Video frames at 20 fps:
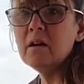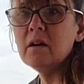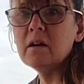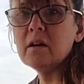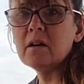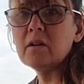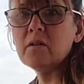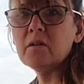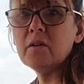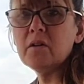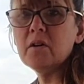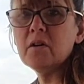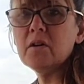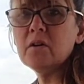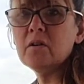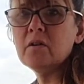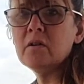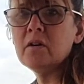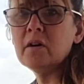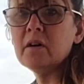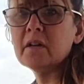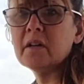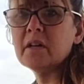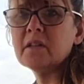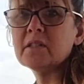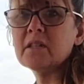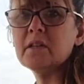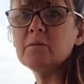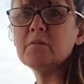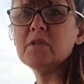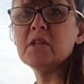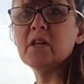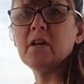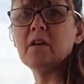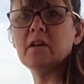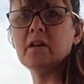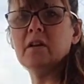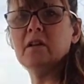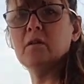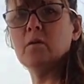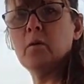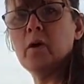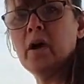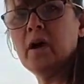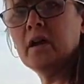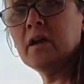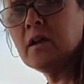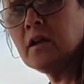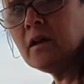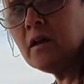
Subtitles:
I don't know. I guess I'm standing in the way.